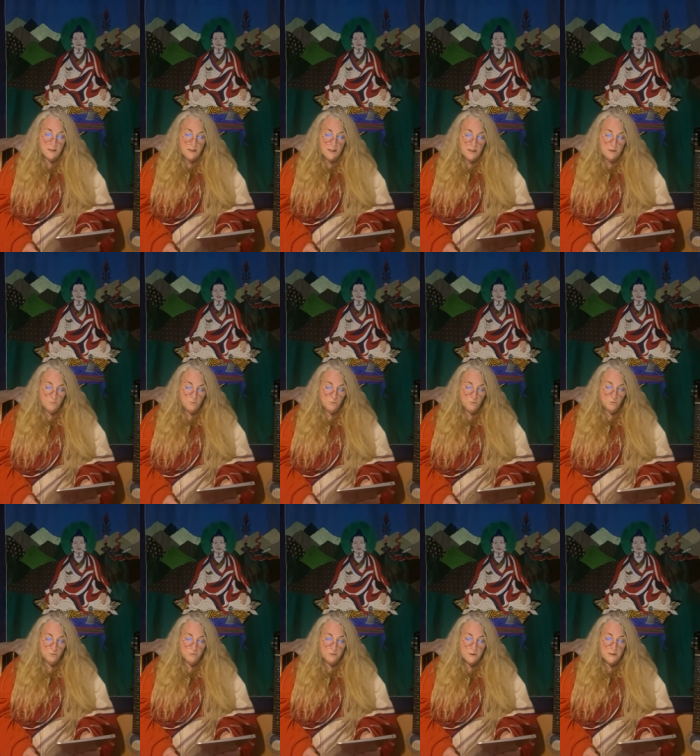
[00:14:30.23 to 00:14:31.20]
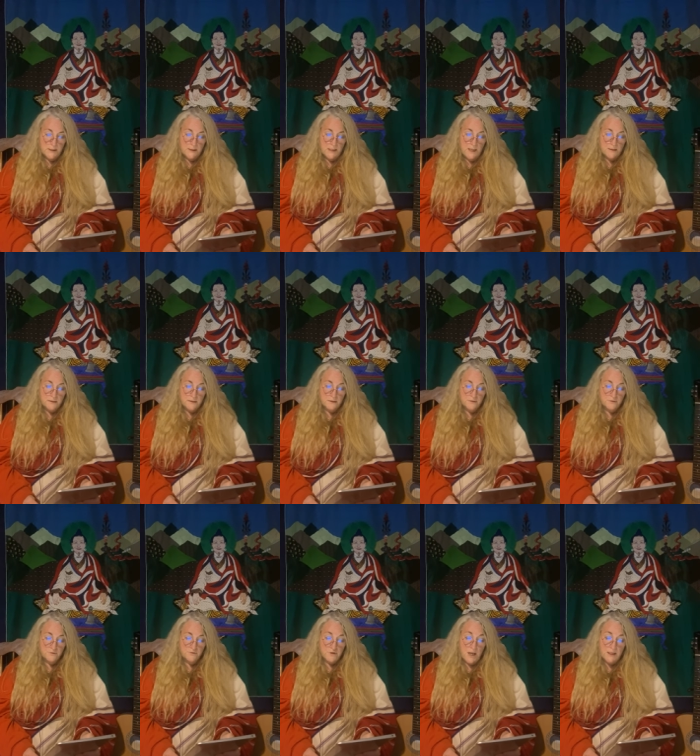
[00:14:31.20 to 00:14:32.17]
emerald green leather
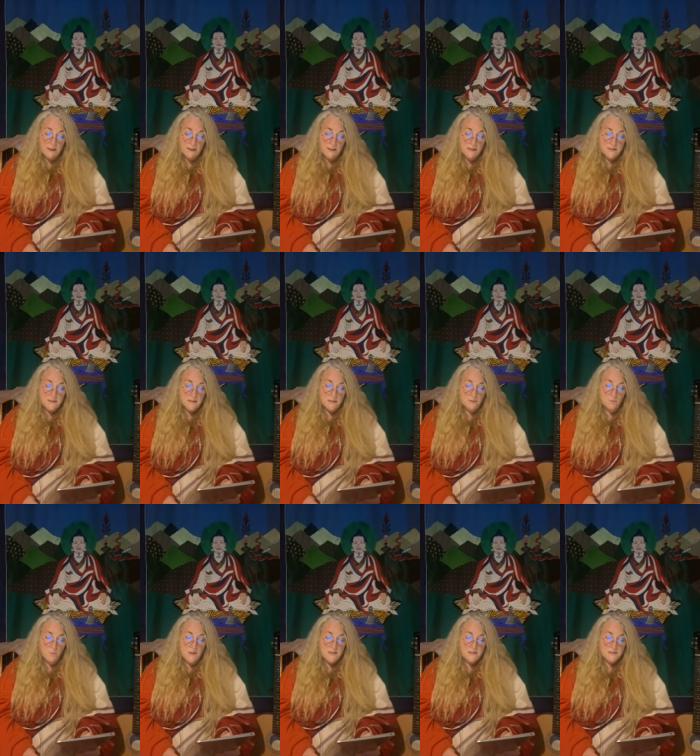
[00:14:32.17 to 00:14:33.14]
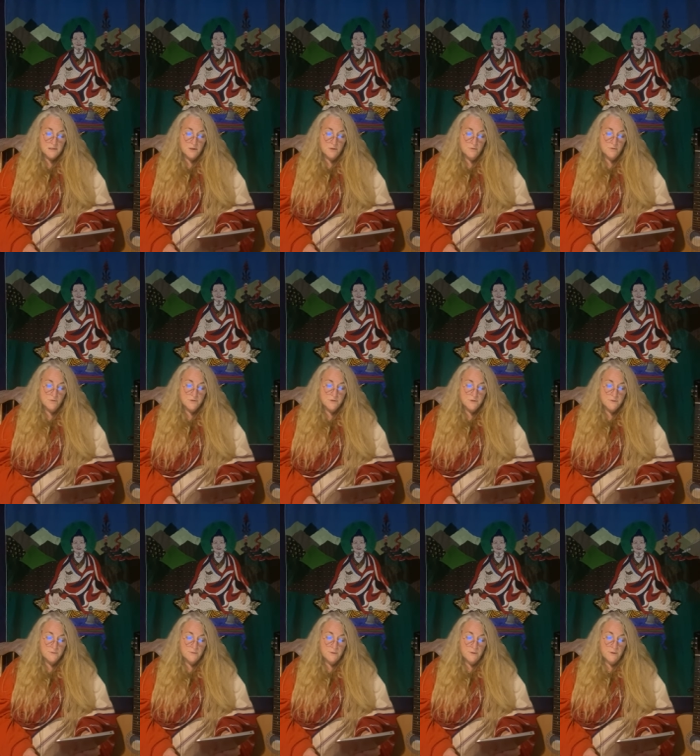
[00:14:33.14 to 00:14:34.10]
jacket and waistcoat,
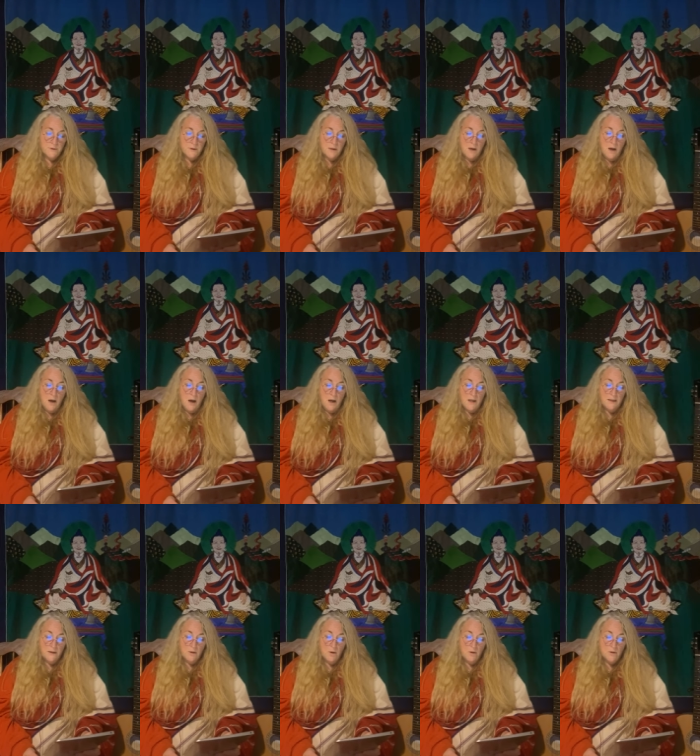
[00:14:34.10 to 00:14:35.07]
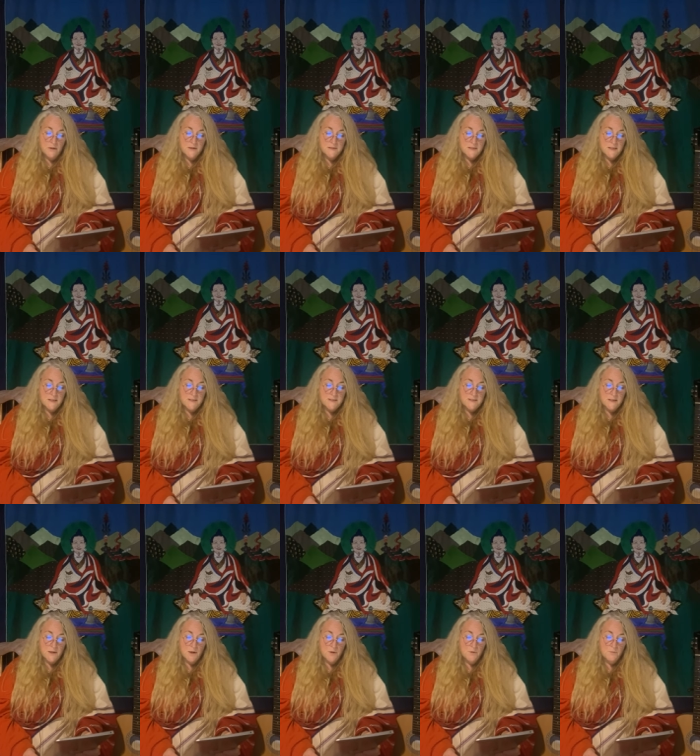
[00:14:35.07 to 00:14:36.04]
high collared
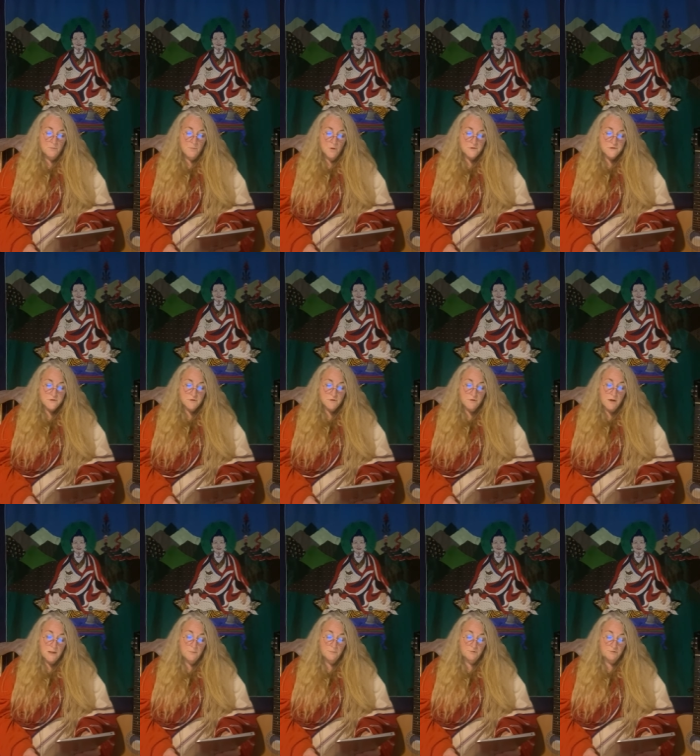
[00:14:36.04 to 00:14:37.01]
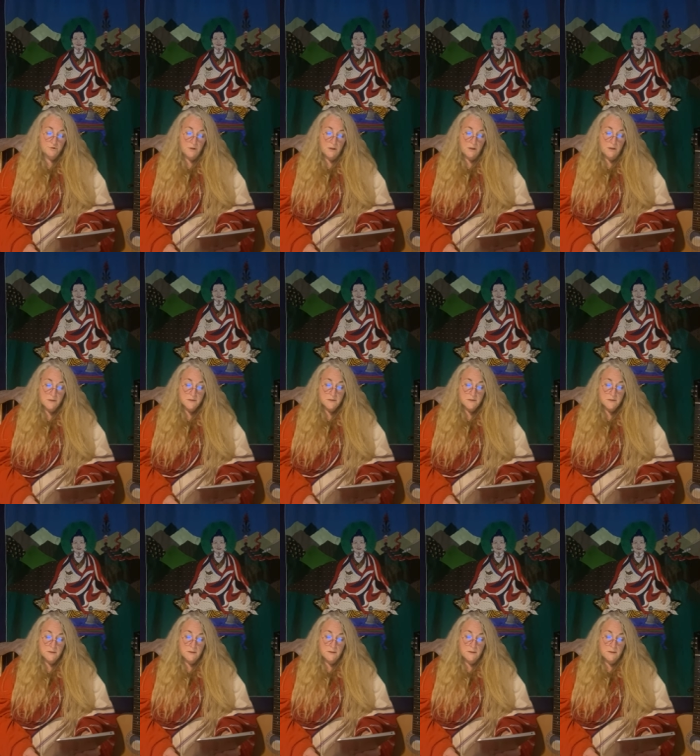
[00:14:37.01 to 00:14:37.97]
indigo moss crepe shirt,
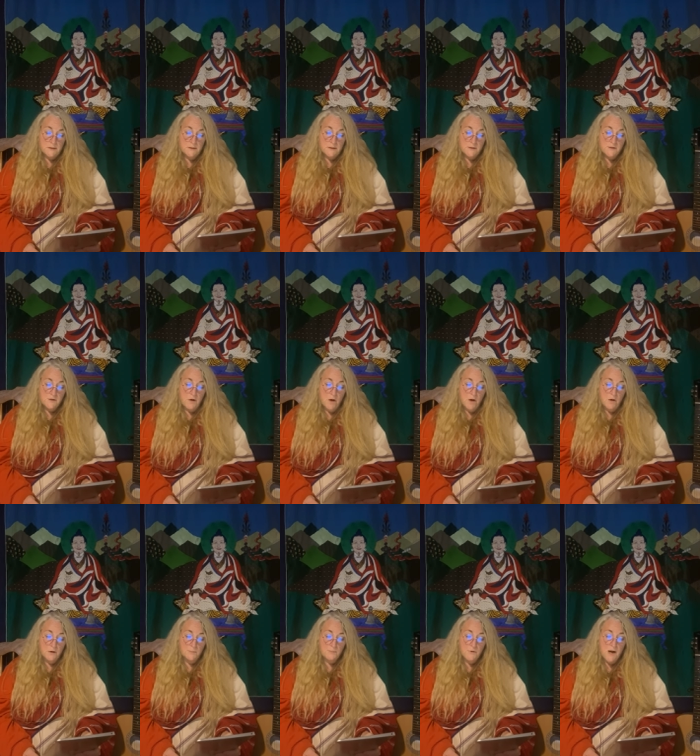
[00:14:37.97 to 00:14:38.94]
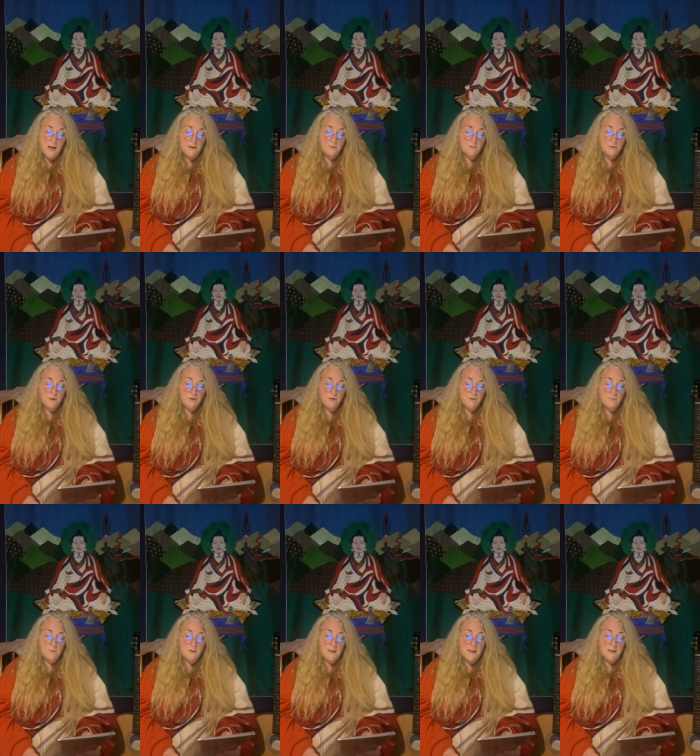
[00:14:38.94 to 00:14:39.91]
dark brown
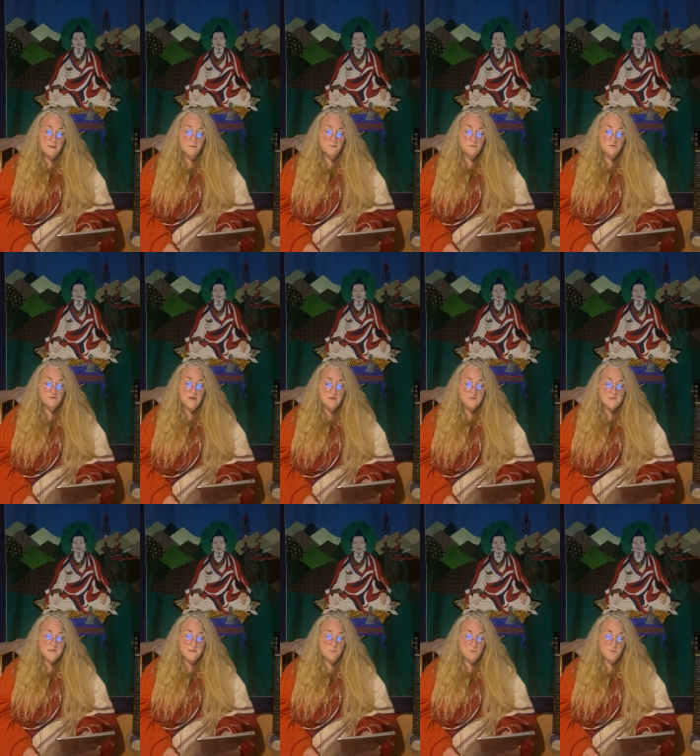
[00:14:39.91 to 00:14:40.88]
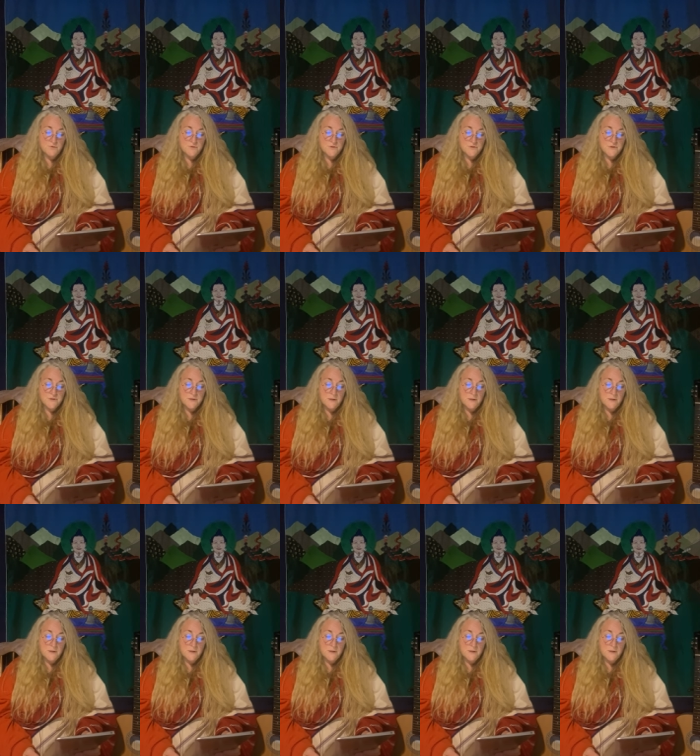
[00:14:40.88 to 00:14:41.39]
Cuban heeled Chelsea boots,